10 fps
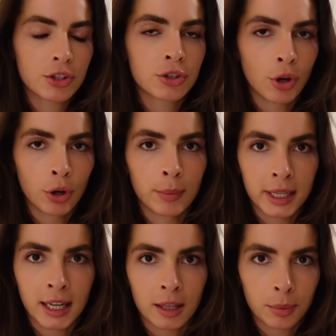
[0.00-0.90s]
so
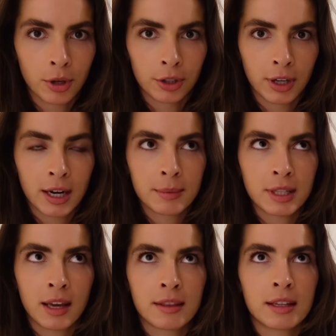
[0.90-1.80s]
many other programs.
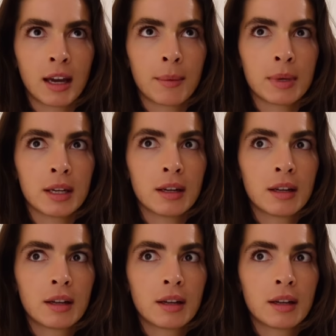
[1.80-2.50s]
I think I'm in